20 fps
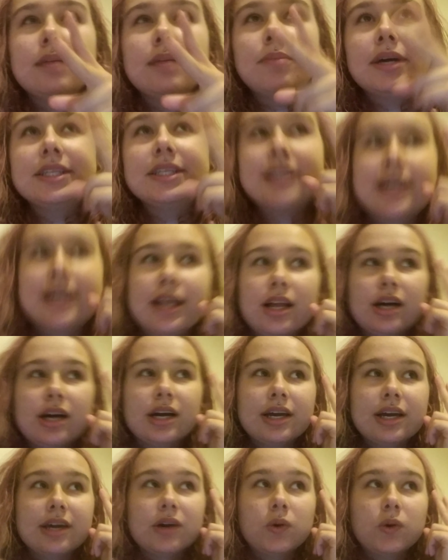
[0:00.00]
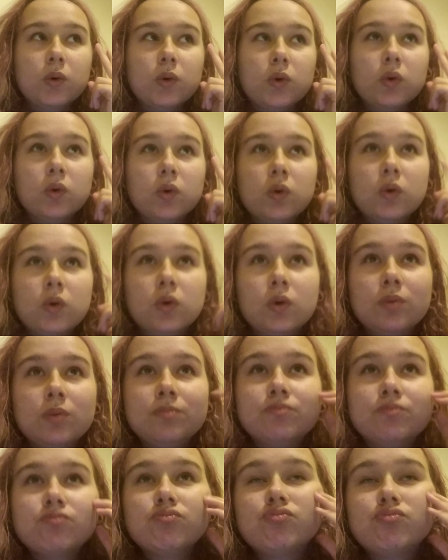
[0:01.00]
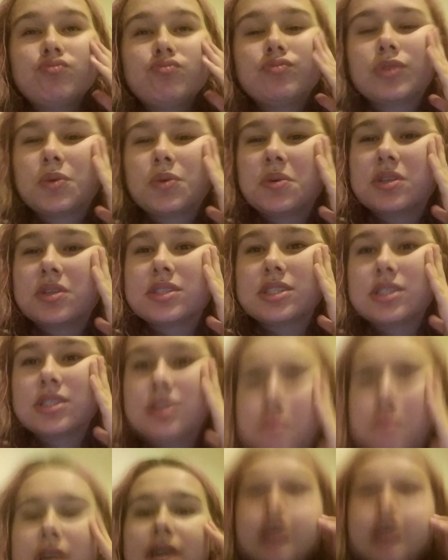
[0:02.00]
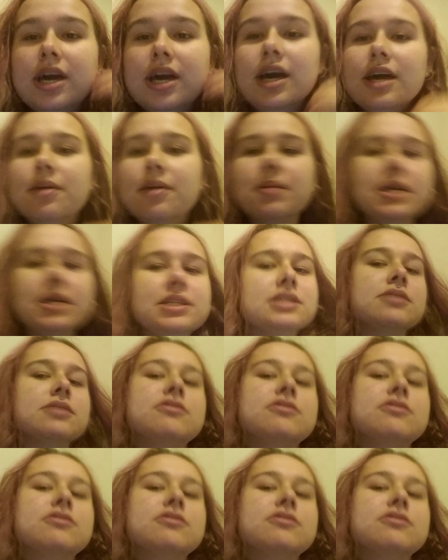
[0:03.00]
Daylight, or what else does he play? He plays a